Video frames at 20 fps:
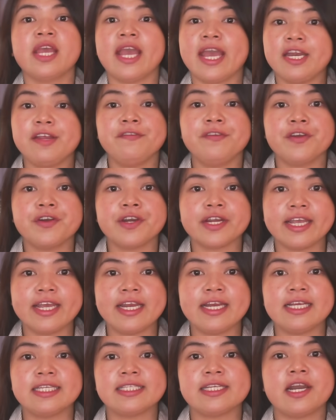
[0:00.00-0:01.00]
And if your
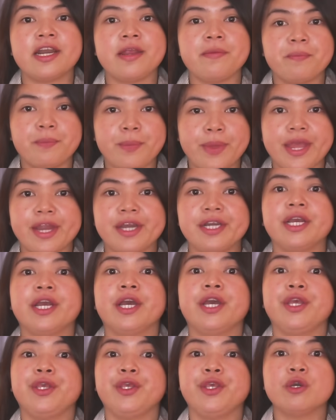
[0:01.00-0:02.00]
kidneys are impaired,
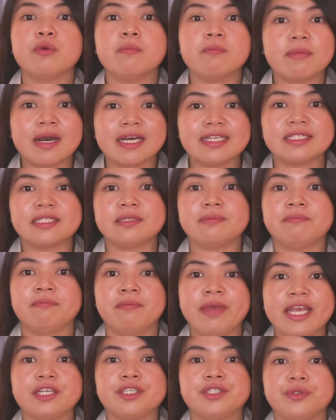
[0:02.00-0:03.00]
you must
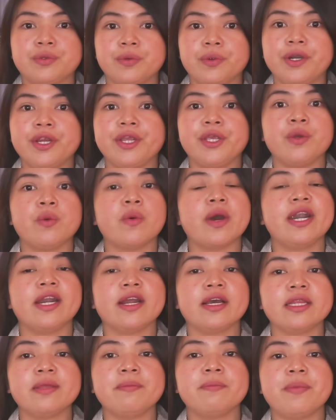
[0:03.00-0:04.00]
make sure you are
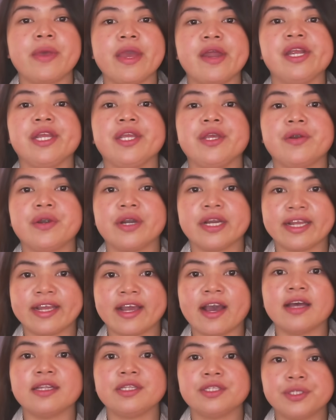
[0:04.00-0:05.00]
not impairing your
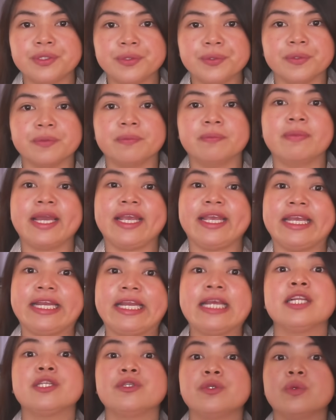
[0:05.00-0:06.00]
gut too by
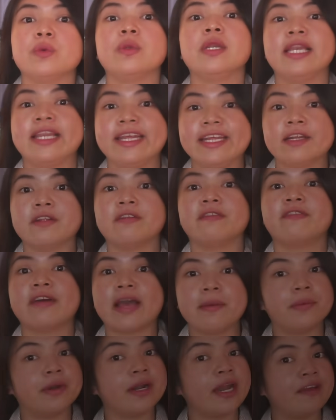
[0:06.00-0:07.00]
eating too little
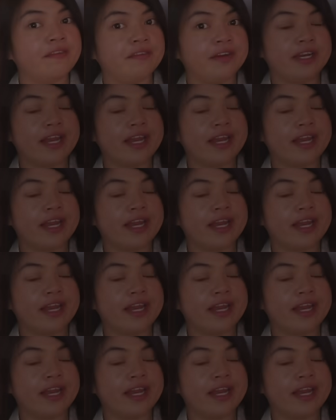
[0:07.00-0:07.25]
fiber every